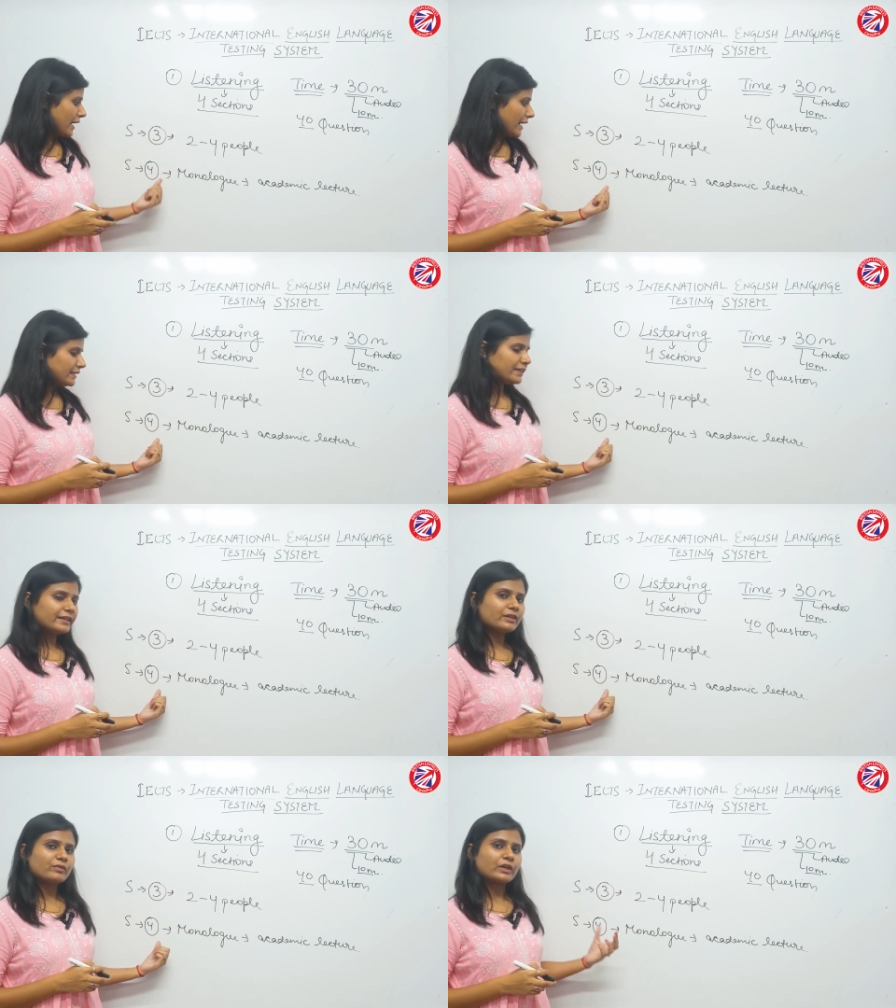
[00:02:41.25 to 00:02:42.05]
and
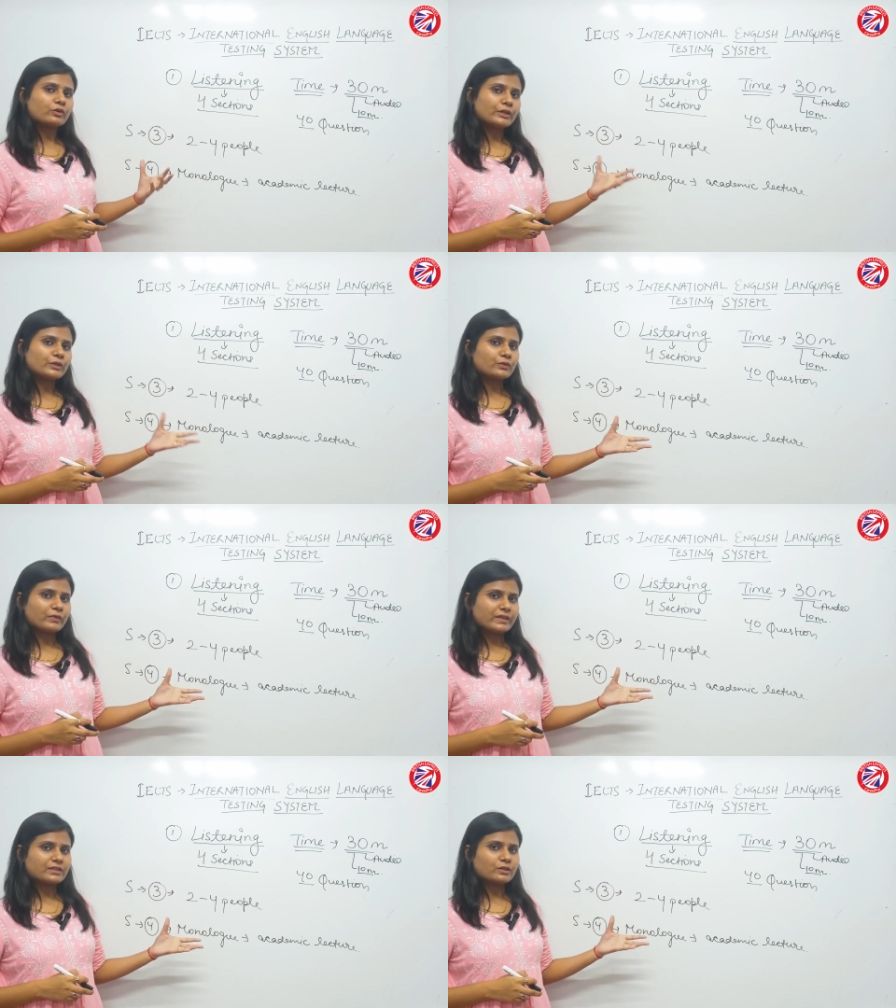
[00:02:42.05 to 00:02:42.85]
here we are going to
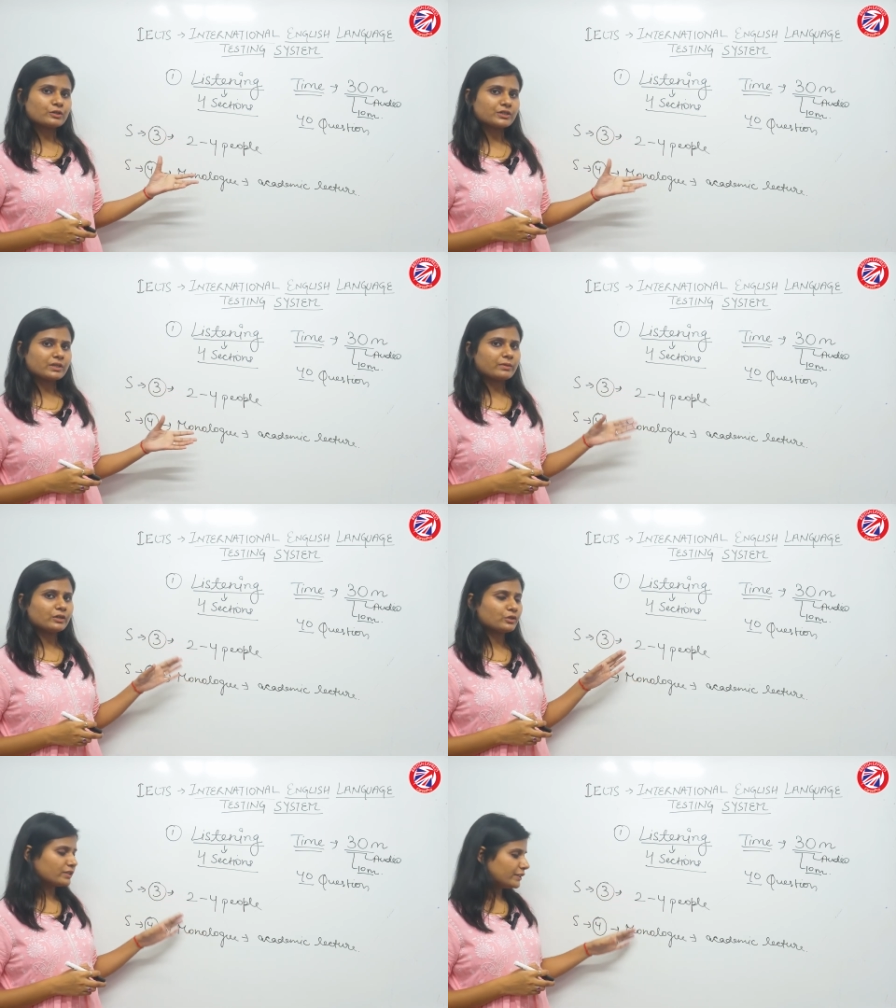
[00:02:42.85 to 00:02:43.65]
face the question
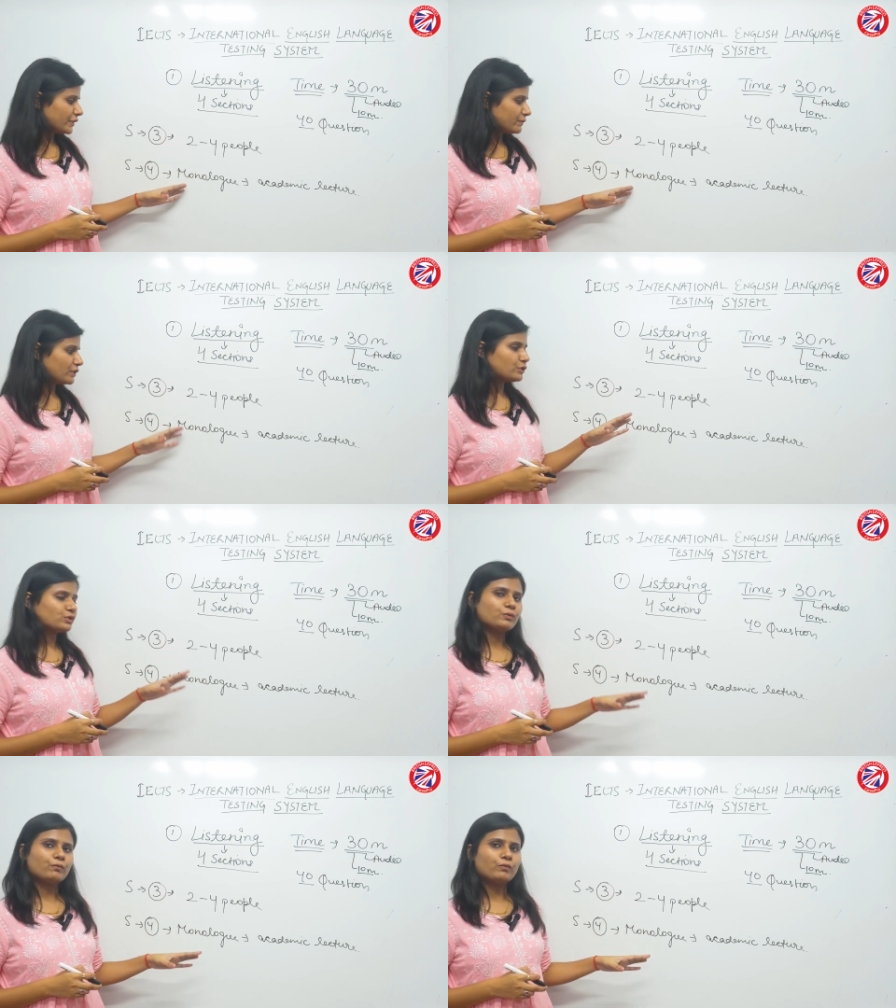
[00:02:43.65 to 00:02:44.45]
number 31
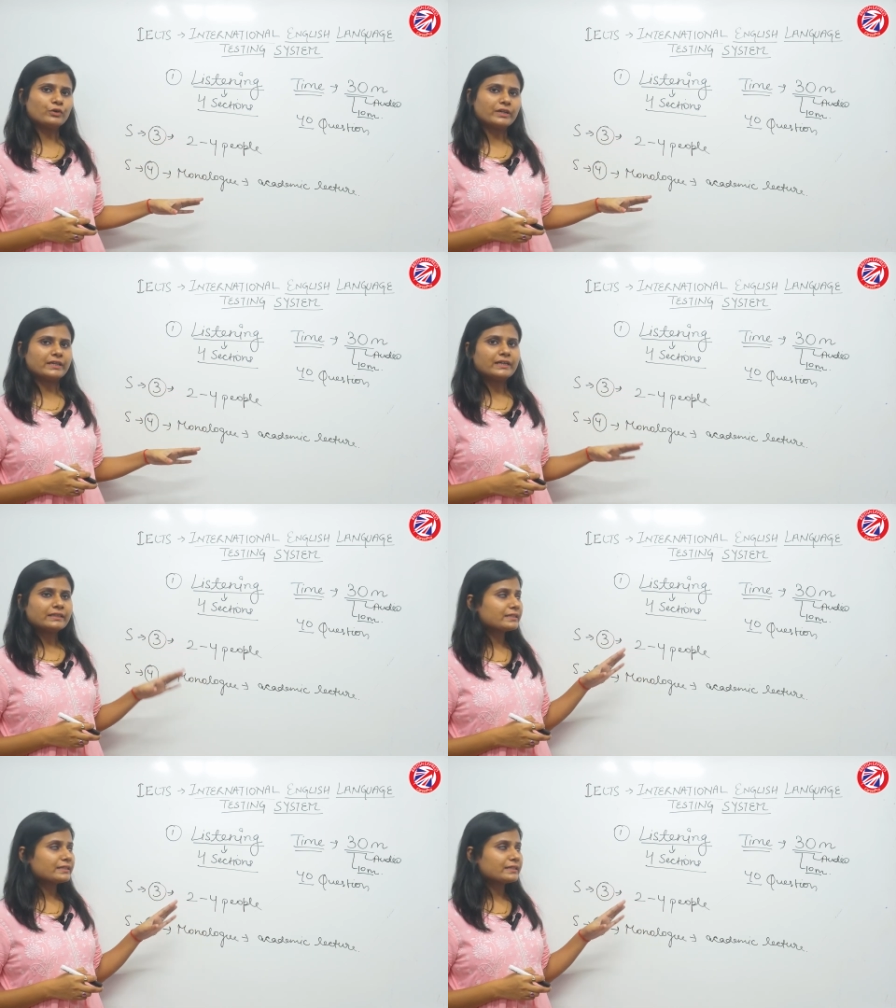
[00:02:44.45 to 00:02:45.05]
to 40.